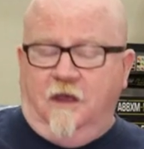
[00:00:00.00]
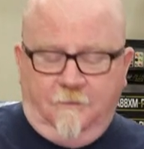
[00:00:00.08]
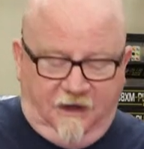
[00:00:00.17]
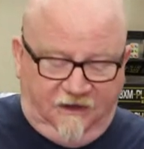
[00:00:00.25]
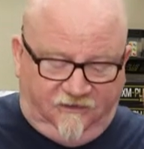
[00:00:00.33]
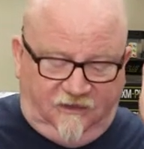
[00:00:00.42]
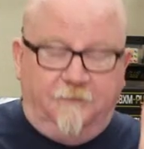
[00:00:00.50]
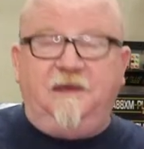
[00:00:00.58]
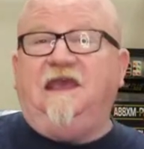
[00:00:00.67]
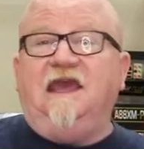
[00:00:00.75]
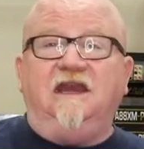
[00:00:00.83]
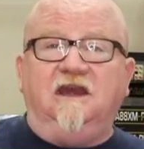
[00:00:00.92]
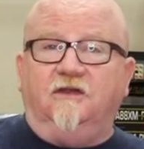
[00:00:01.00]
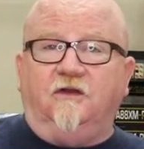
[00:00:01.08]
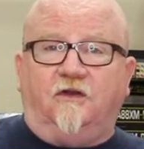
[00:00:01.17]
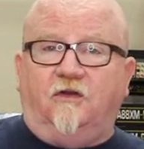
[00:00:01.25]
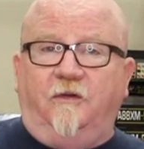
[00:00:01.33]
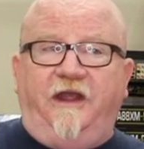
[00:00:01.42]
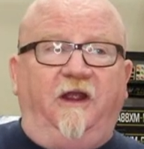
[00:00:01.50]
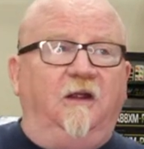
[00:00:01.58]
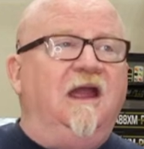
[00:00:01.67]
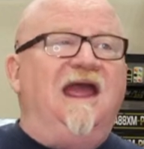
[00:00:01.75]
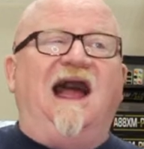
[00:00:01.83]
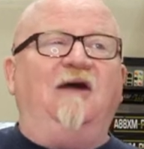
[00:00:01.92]
but it's the beginning of their
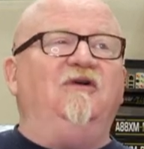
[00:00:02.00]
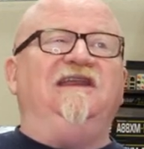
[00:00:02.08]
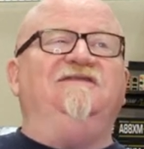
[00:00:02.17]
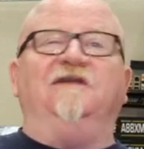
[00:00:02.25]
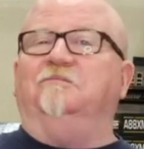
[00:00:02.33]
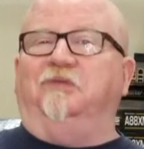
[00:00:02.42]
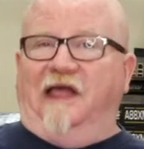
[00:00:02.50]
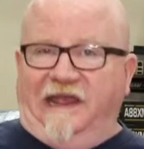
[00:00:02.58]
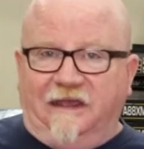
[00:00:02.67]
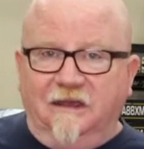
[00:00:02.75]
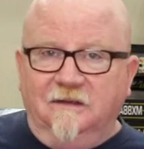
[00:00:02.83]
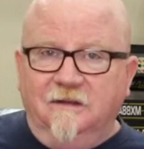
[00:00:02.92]
career, I wouldn't even blink.